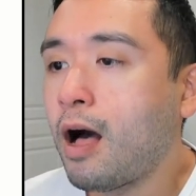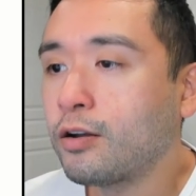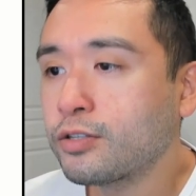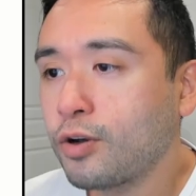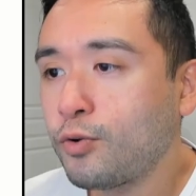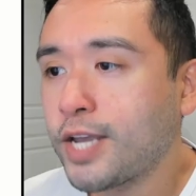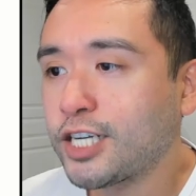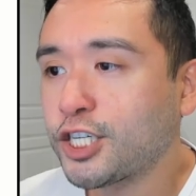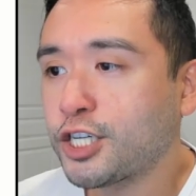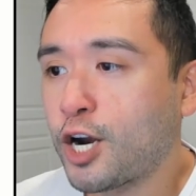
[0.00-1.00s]
Also, you
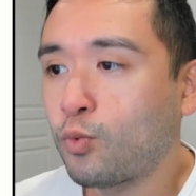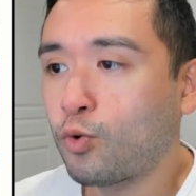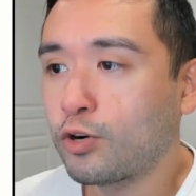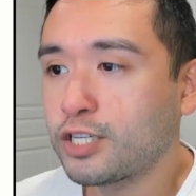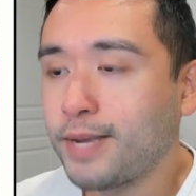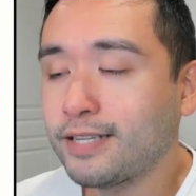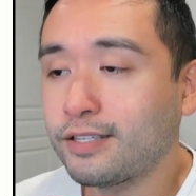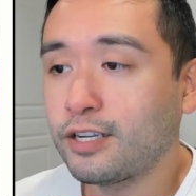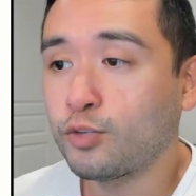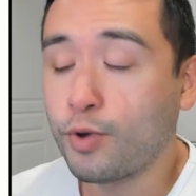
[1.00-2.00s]
can share
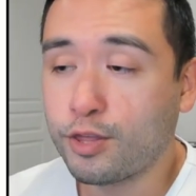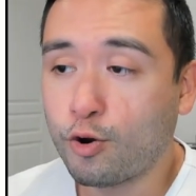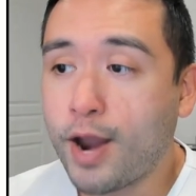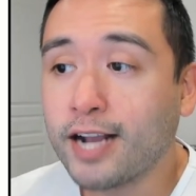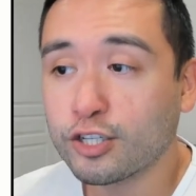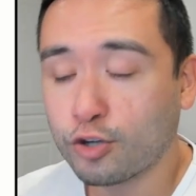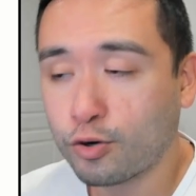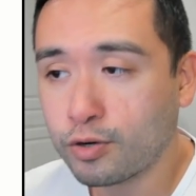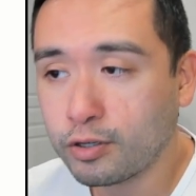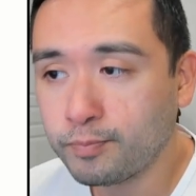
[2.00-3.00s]
workspaces with your
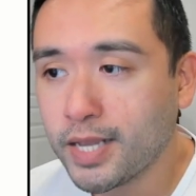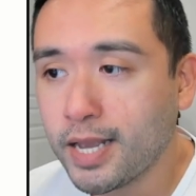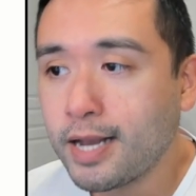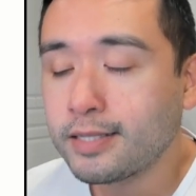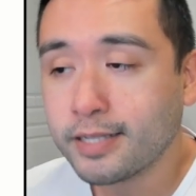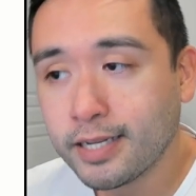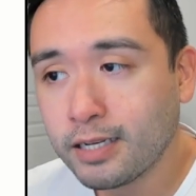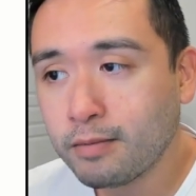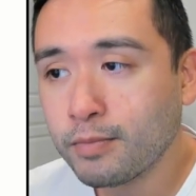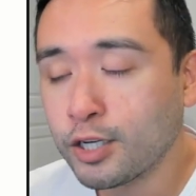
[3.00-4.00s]
external
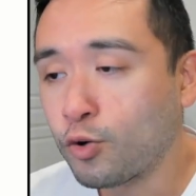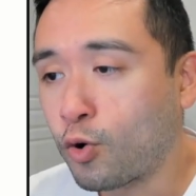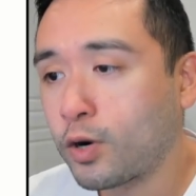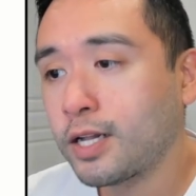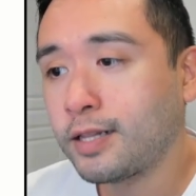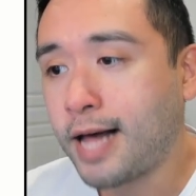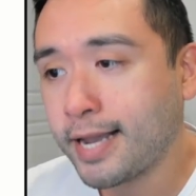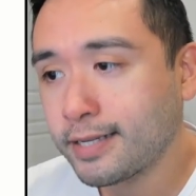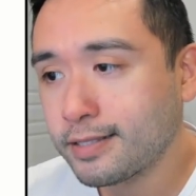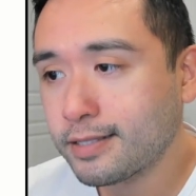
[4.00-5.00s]
team, your
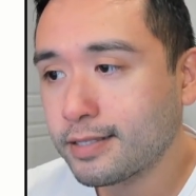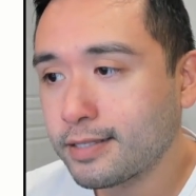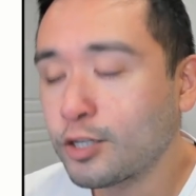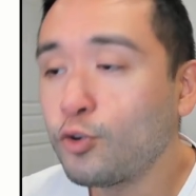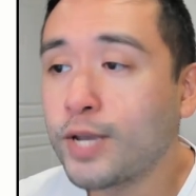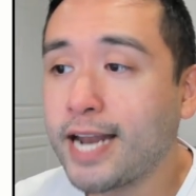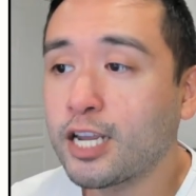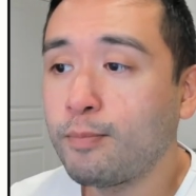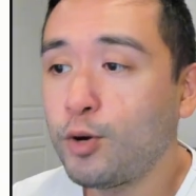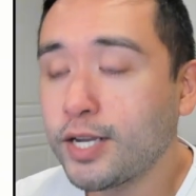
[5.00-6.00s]
clients, so you can
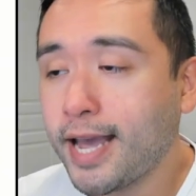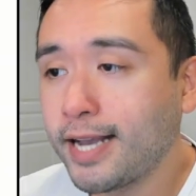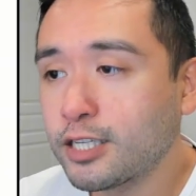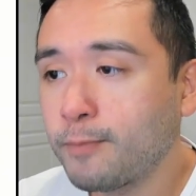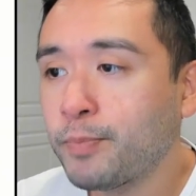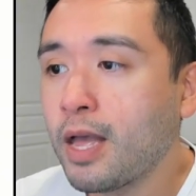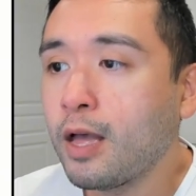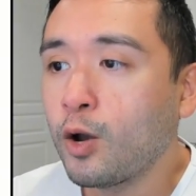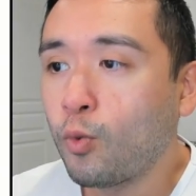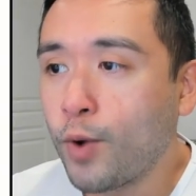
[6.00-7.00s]
communicate
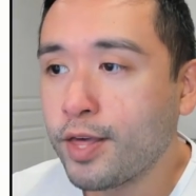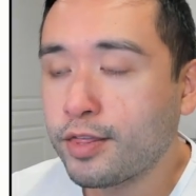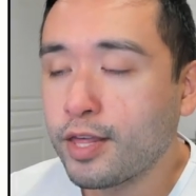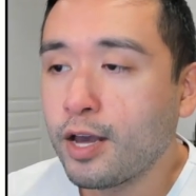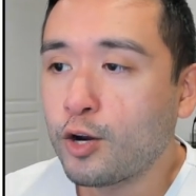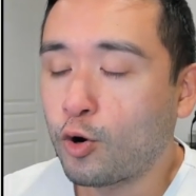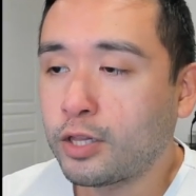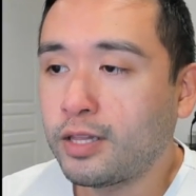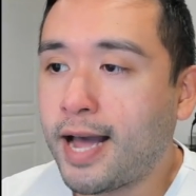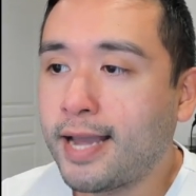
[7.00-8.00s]
with your
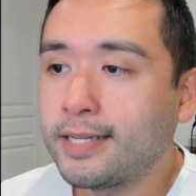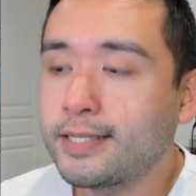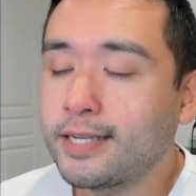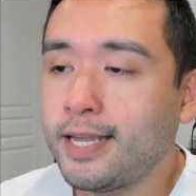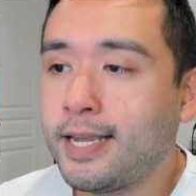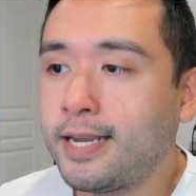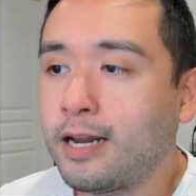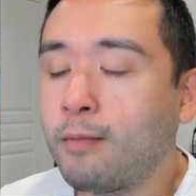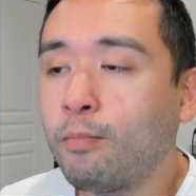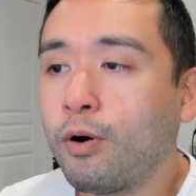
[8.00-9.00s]
clients in
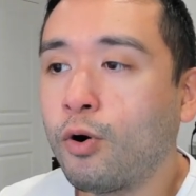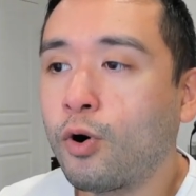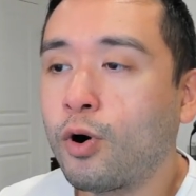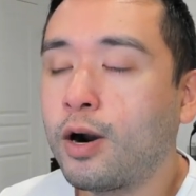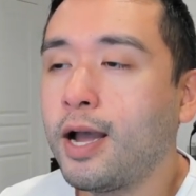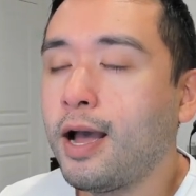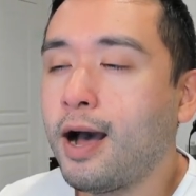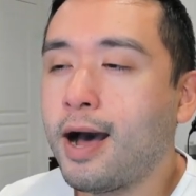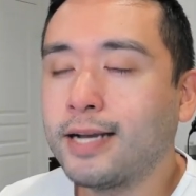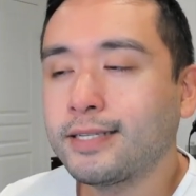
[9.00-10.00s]
a more
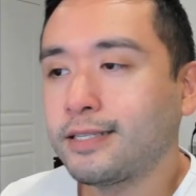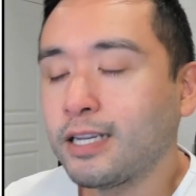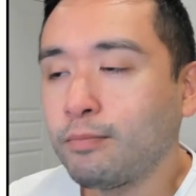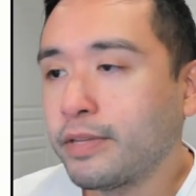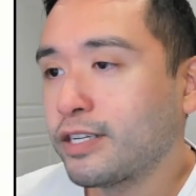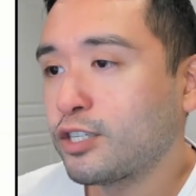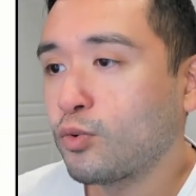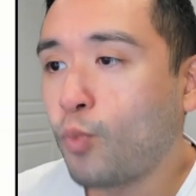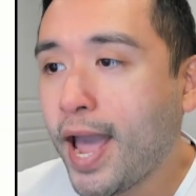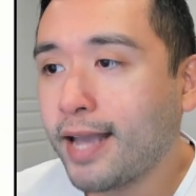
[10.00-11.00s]
seamless
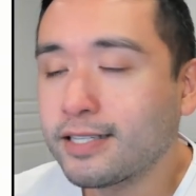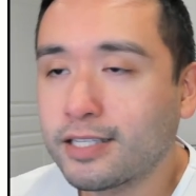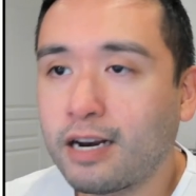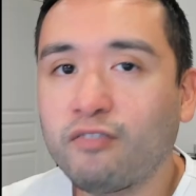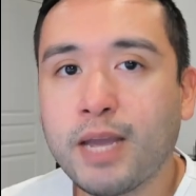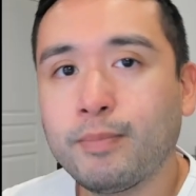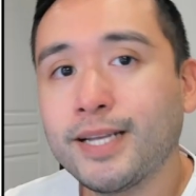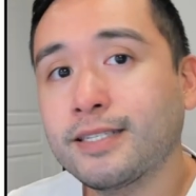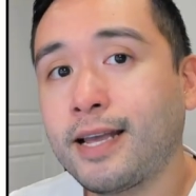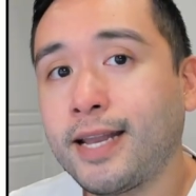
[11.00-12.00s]
way instead of maybe
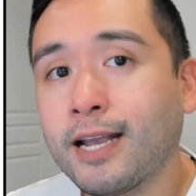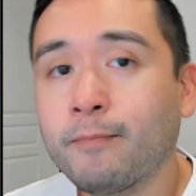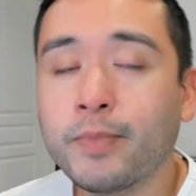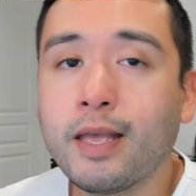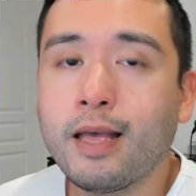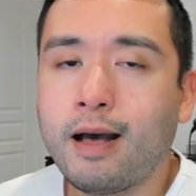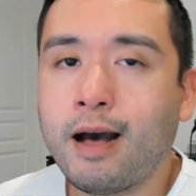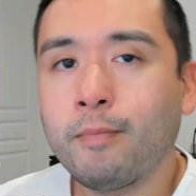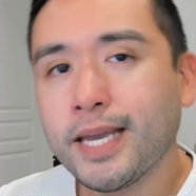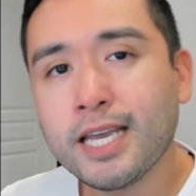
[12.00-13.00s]
sending
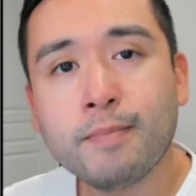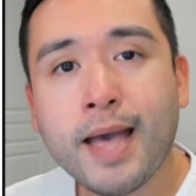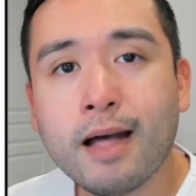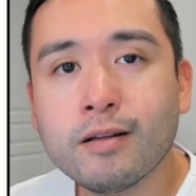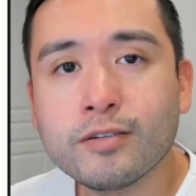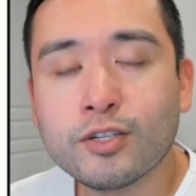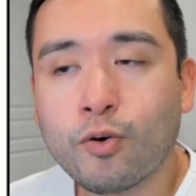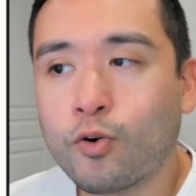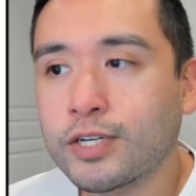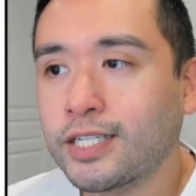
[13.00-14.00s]
emails
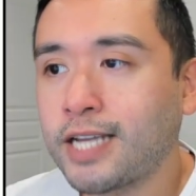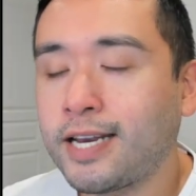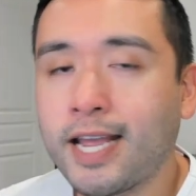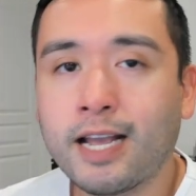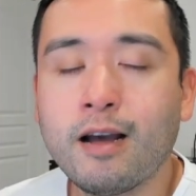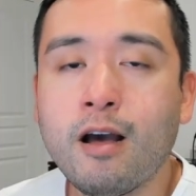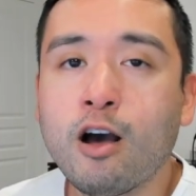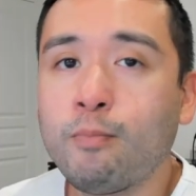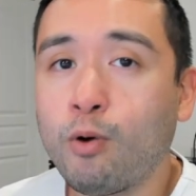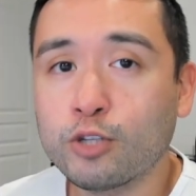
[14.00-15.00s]
or sending
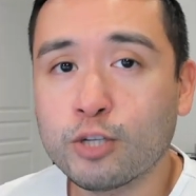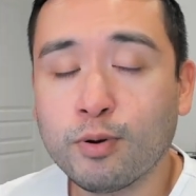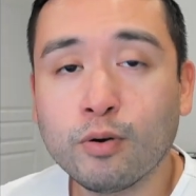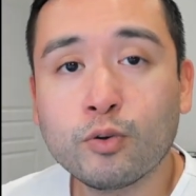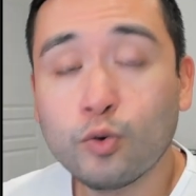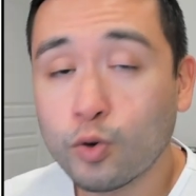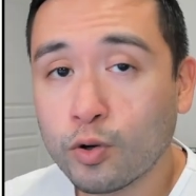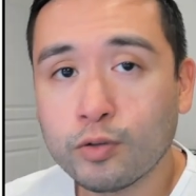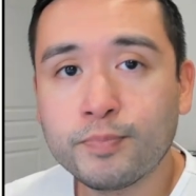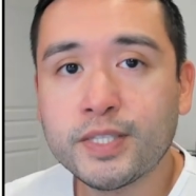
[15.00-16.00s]
multiple
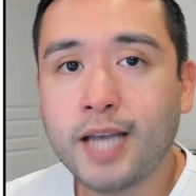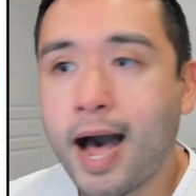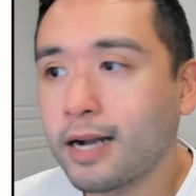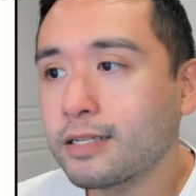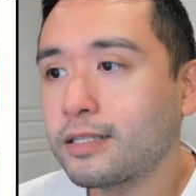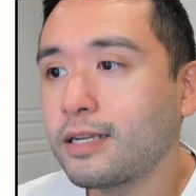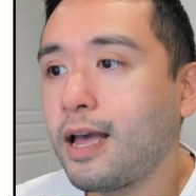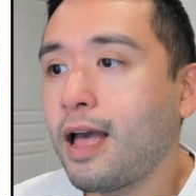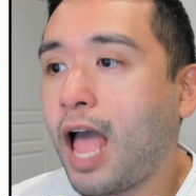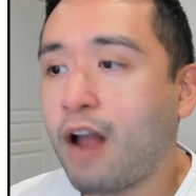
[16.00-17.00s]
Google Docs.
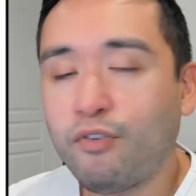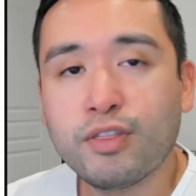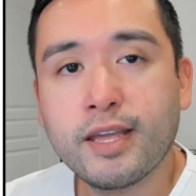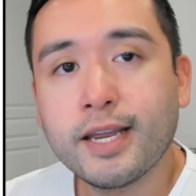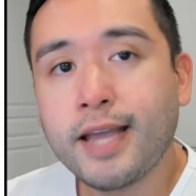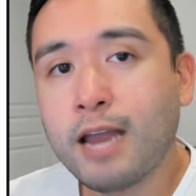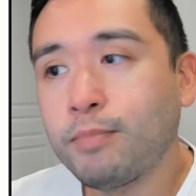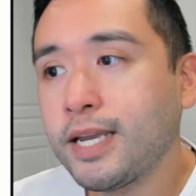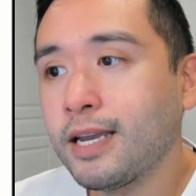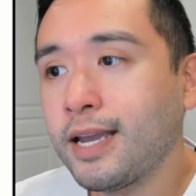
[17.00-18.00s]
Everything can
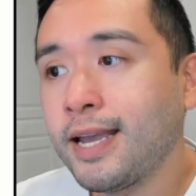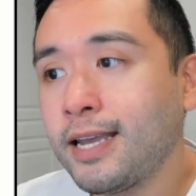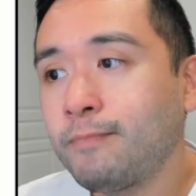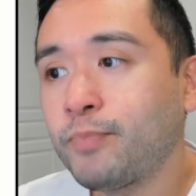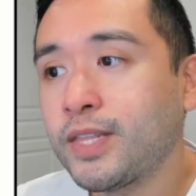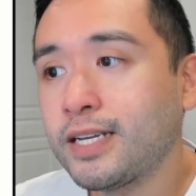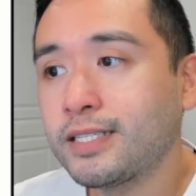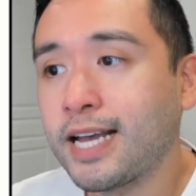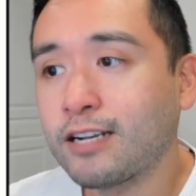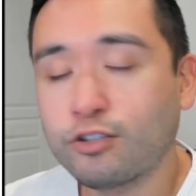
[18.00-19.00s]
be in
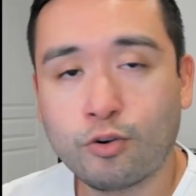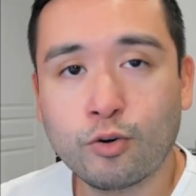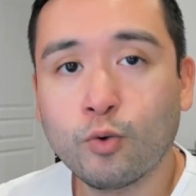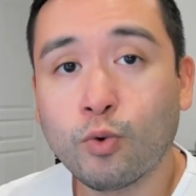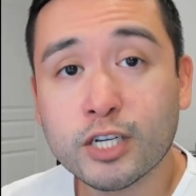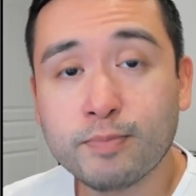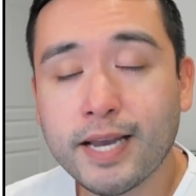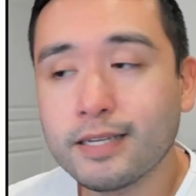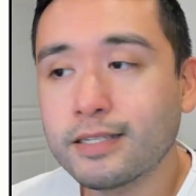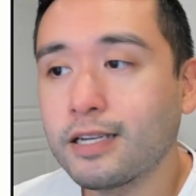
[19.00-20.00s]
this external
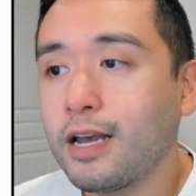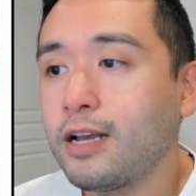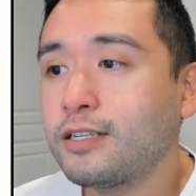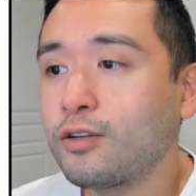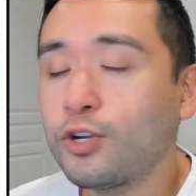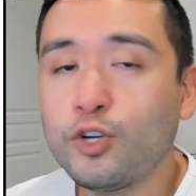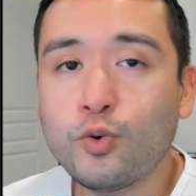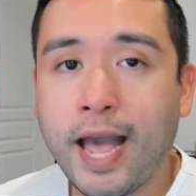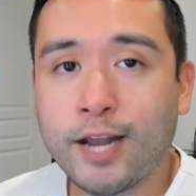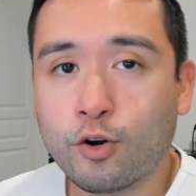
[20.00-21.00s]
workspace, so
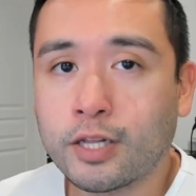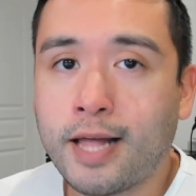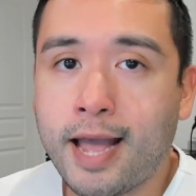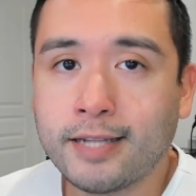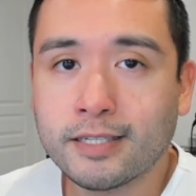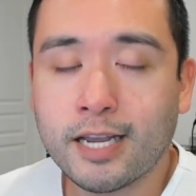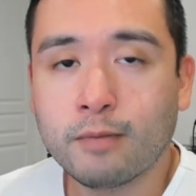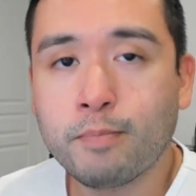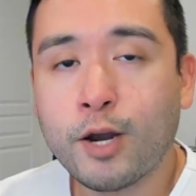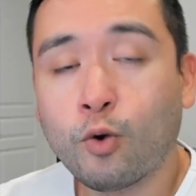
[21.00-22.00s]
you and your clients
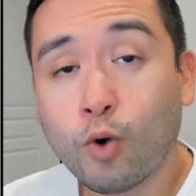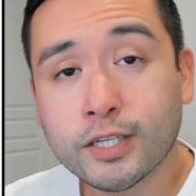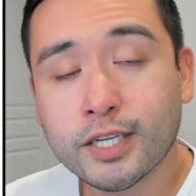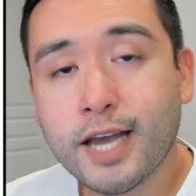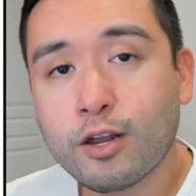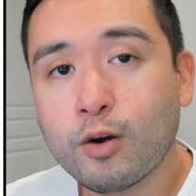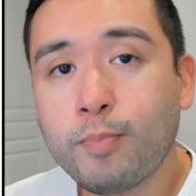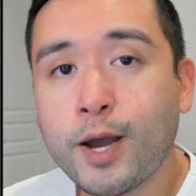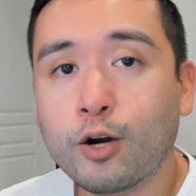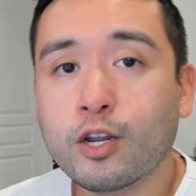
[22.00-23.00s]
can better work together,
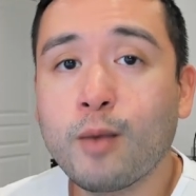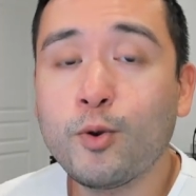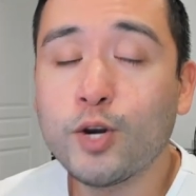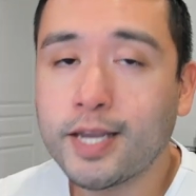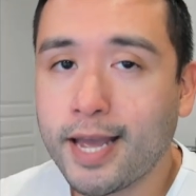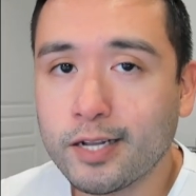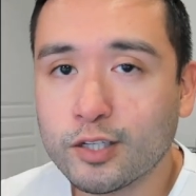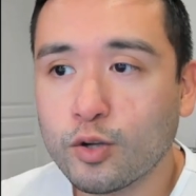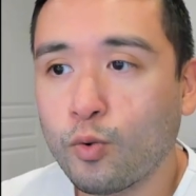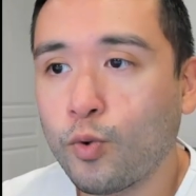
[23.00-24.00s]
better
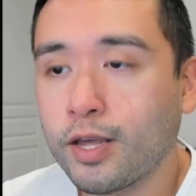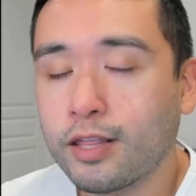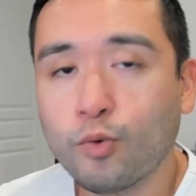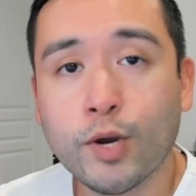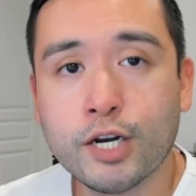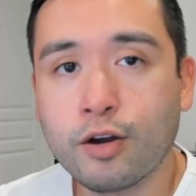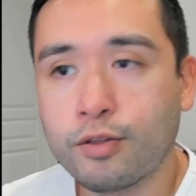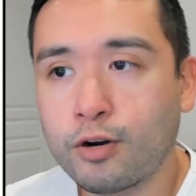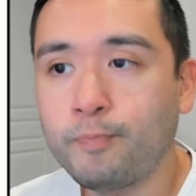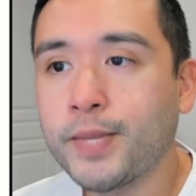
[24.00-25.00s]
communicate with one
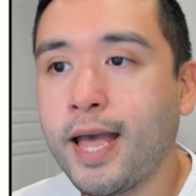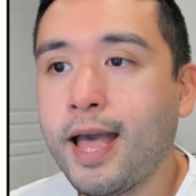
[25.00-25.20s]
another.